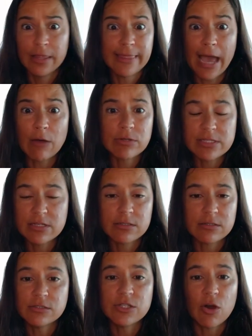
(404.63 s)
That was
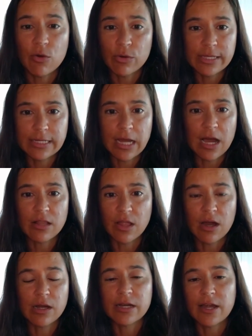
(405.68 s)
totally not
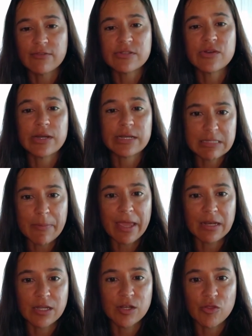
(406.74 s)
long enough. So I
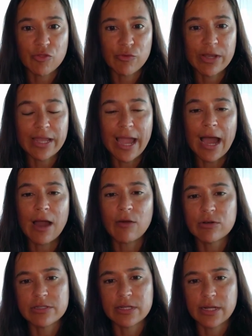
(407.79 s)
expanded to 3
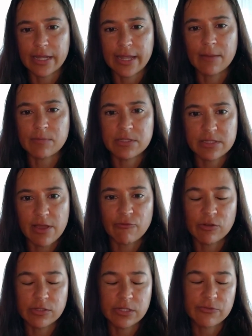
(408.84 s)
hours and I kept
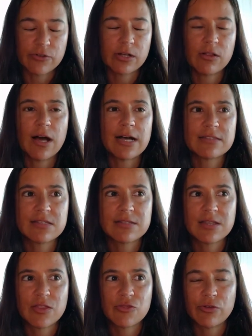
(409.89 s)
several different classes
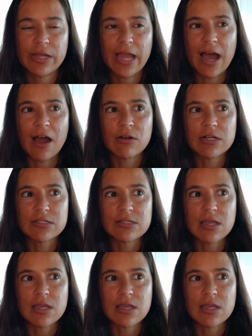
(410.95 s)
at 3 hours.